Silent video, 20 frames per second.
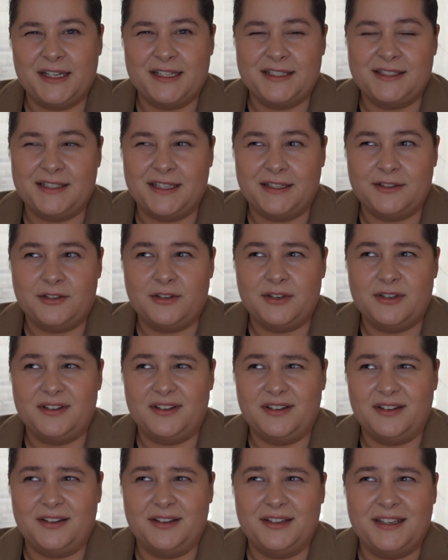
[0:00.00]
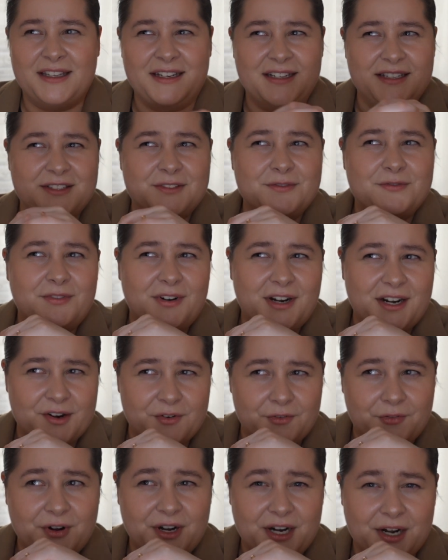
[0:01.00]
is scented, it is very,
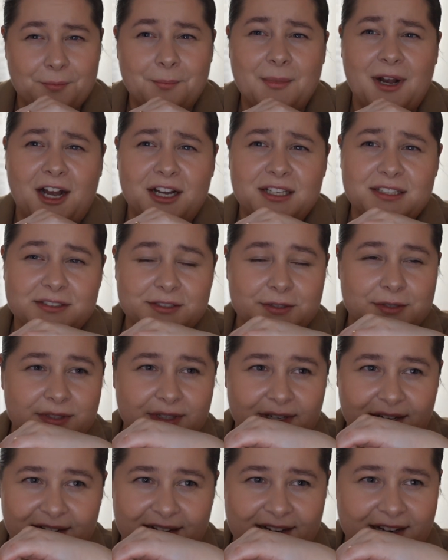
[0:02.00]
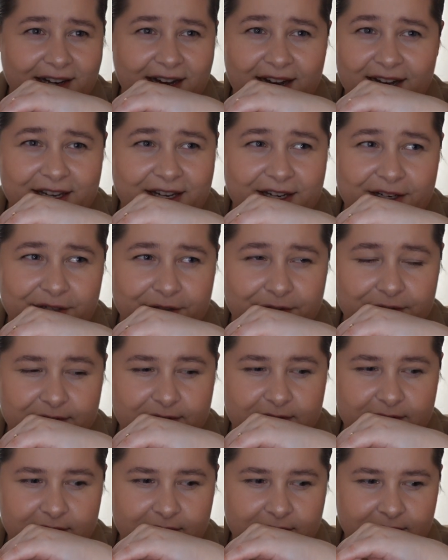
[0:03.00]
very mild. I
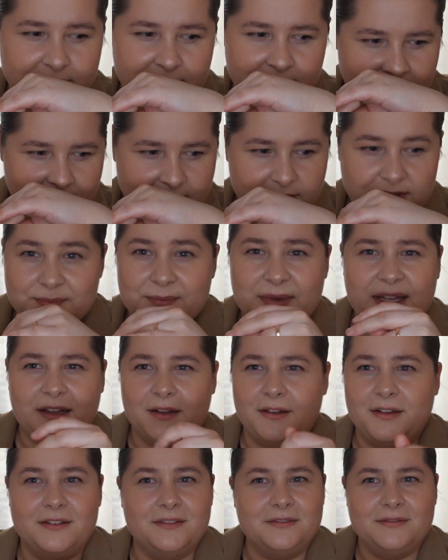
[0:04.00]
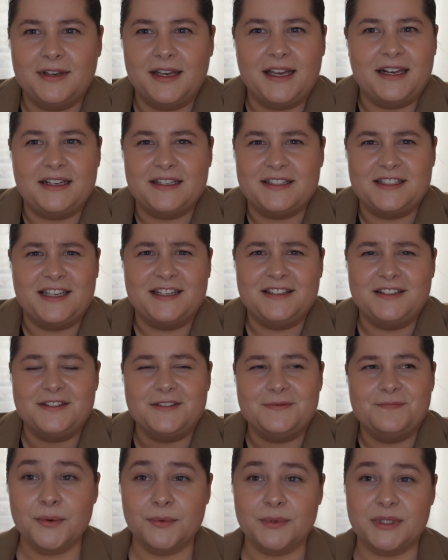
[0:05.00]
cannot smell any
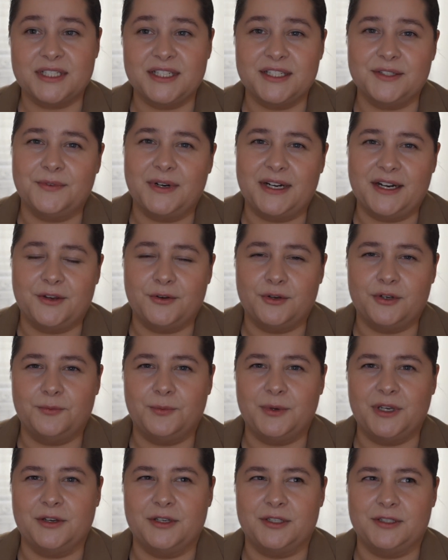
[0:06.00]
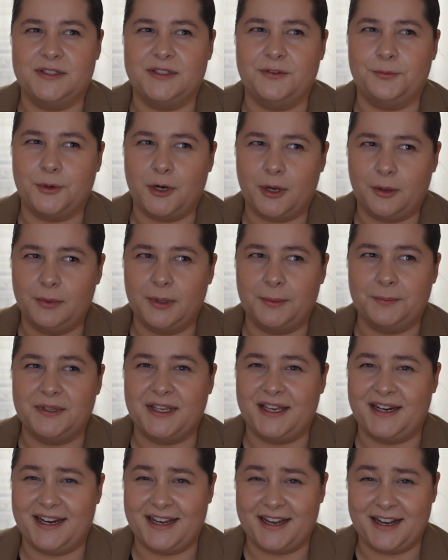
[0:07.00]
scent, which is very good, because the problem
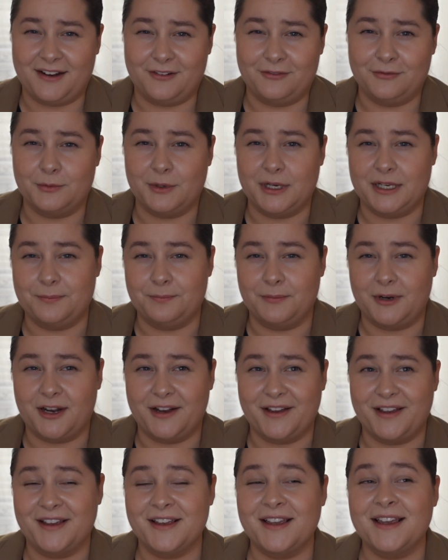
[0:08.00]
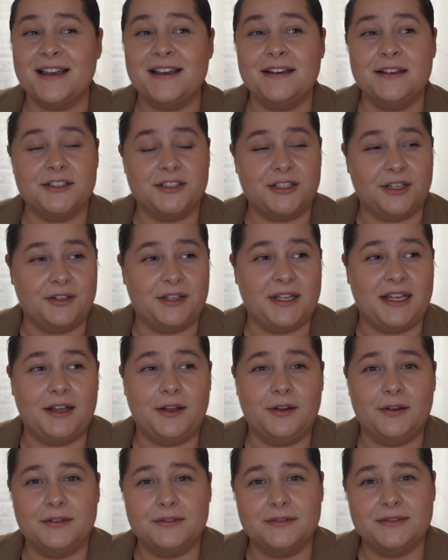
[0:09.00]
that I have with my
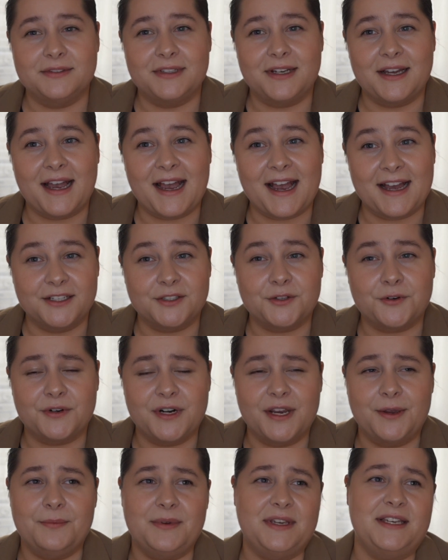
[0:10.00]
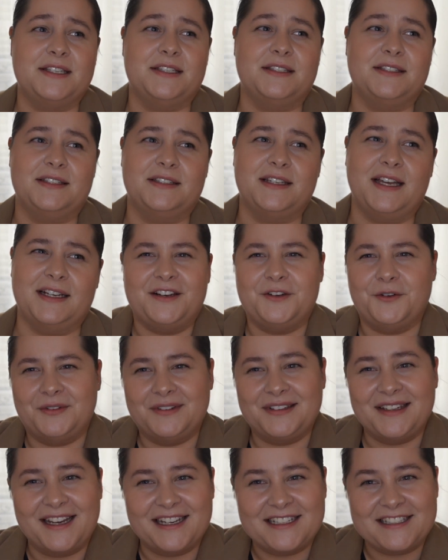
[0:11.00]
Chanel hand cream is that I
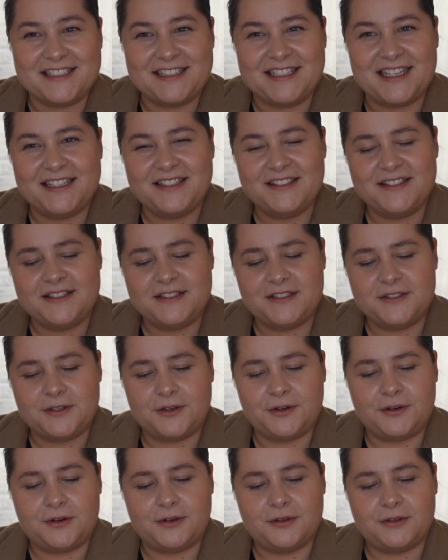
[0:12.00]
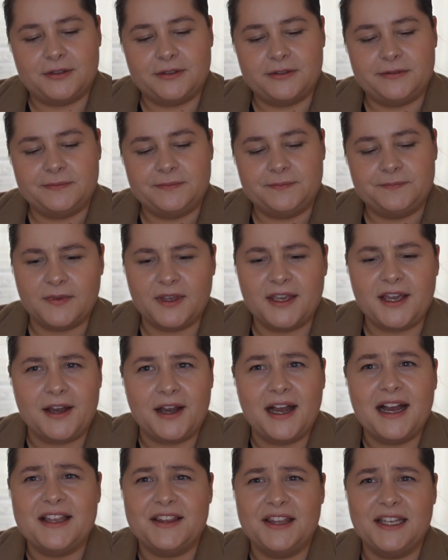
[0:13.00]
don't like the scent. So
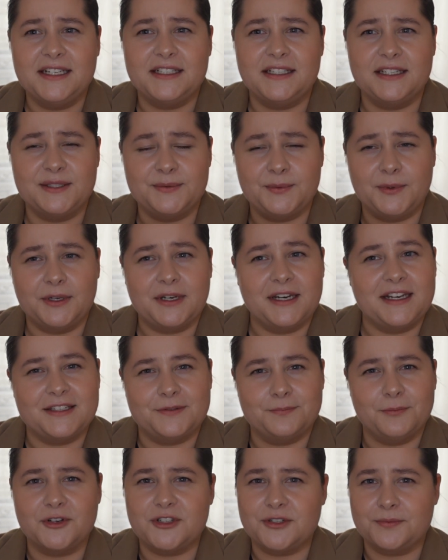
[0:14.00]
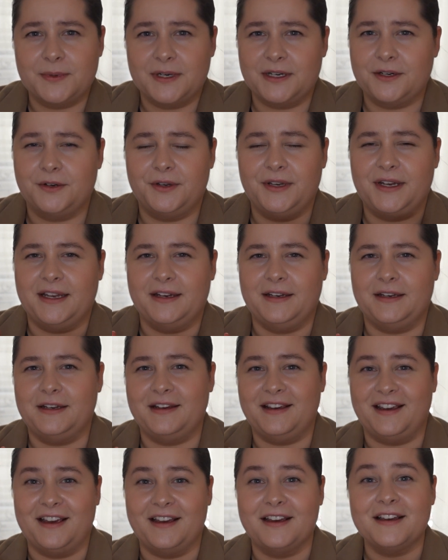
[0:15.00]
yeah, I think this one is much better than
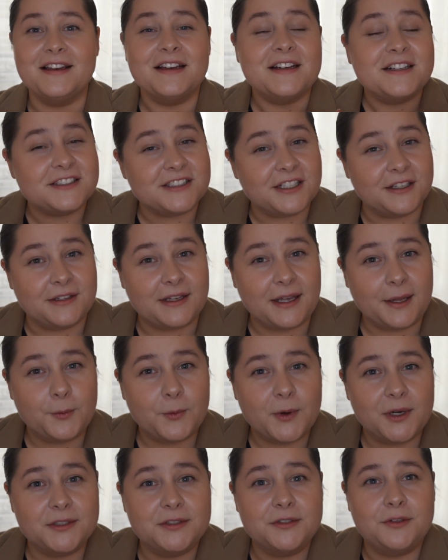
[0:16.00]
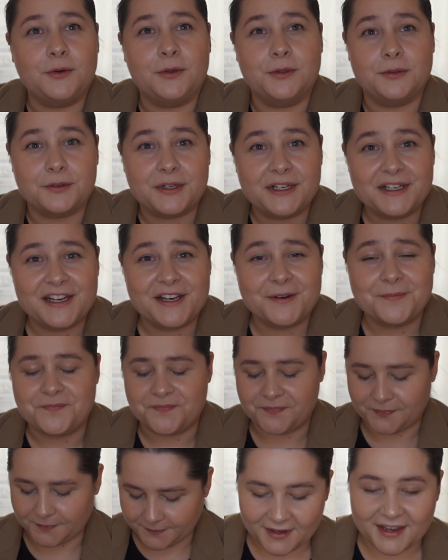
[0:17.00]
the Chanel one already.
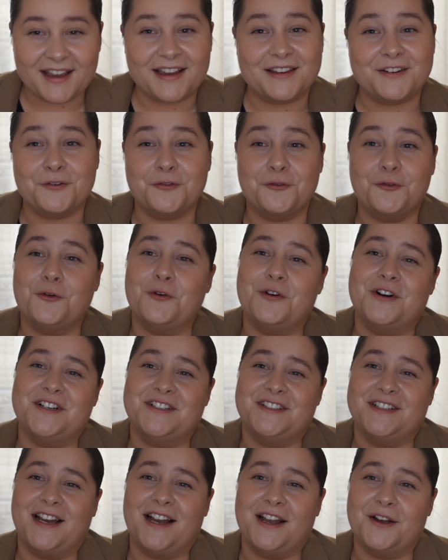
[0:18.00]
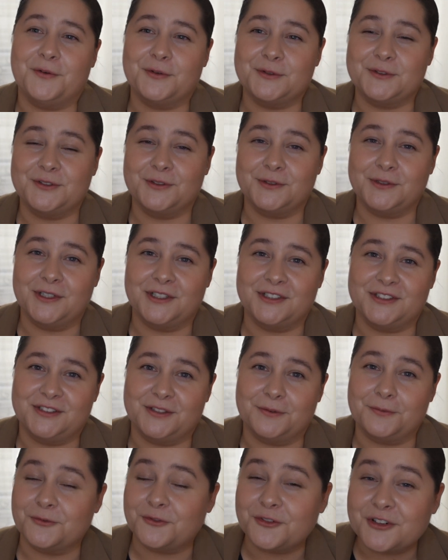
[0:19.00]
And of course I also got
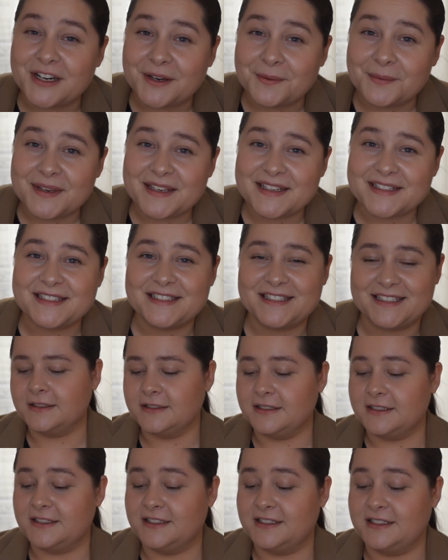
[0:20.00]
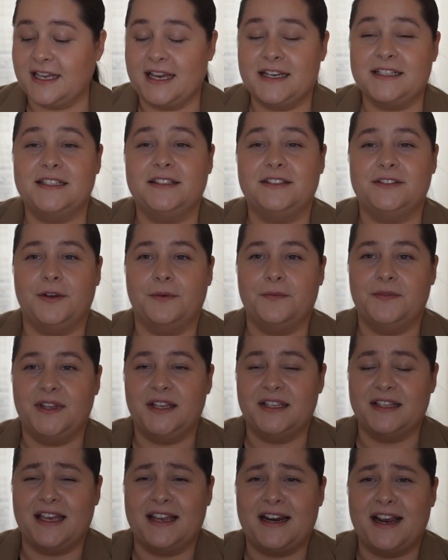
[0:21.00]
some freebies. This is actually
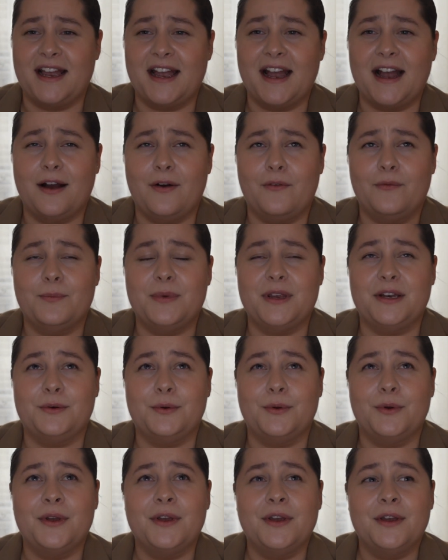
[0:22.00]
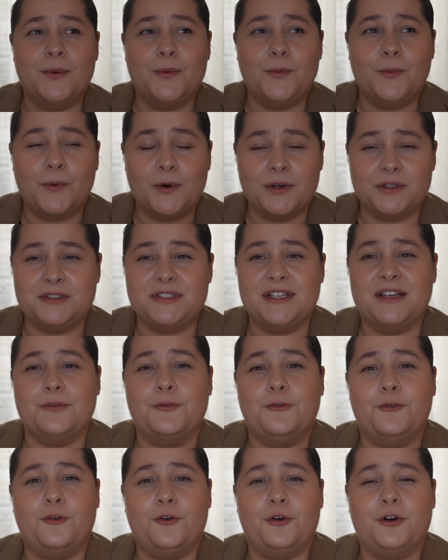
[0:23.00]
something that I have been wanting
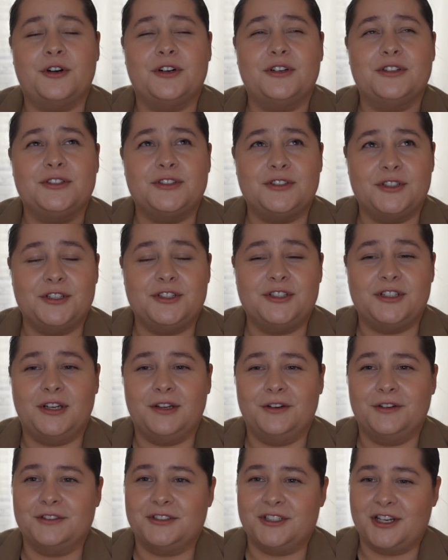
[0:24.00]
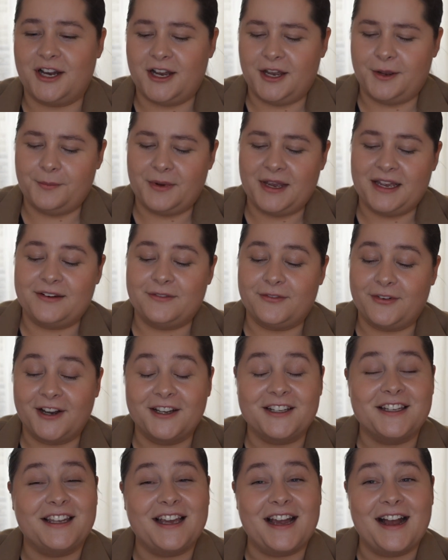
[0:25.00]
for such a long time, and
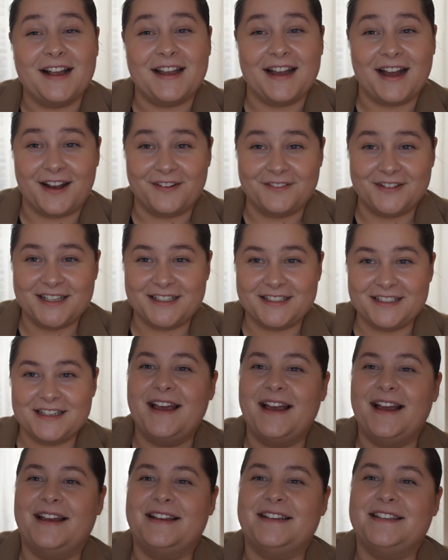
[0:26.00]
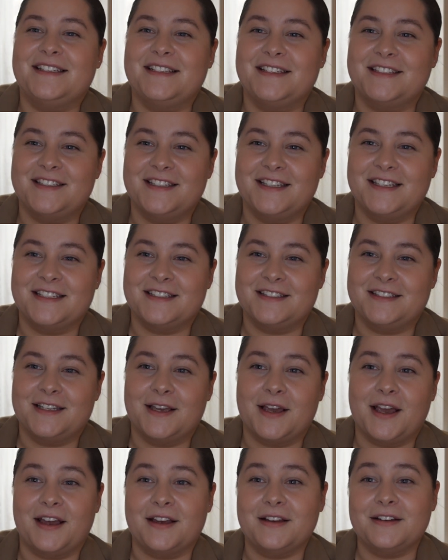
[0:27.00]
finally I have it. And this is
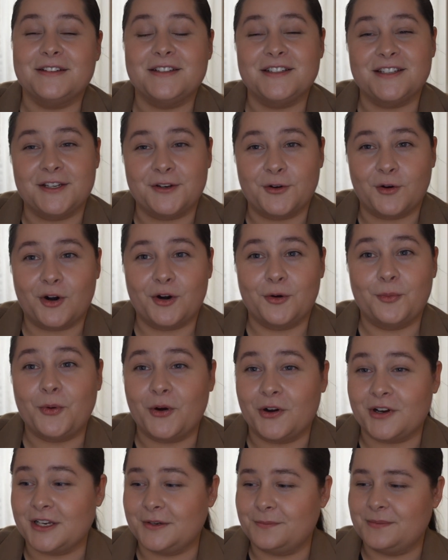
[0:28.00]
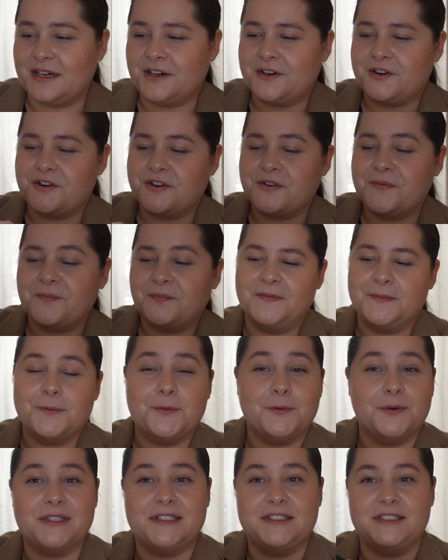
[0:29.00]
the Dior pocket mirror,
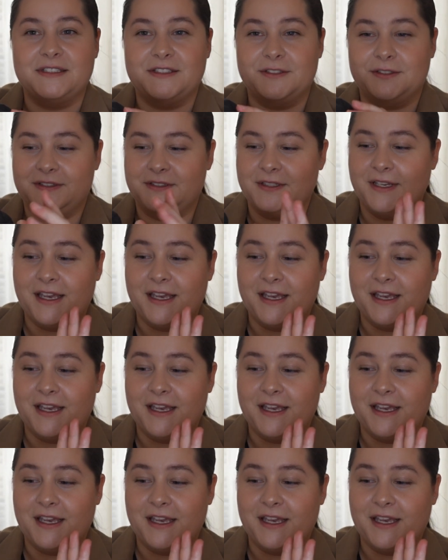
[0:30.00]
which is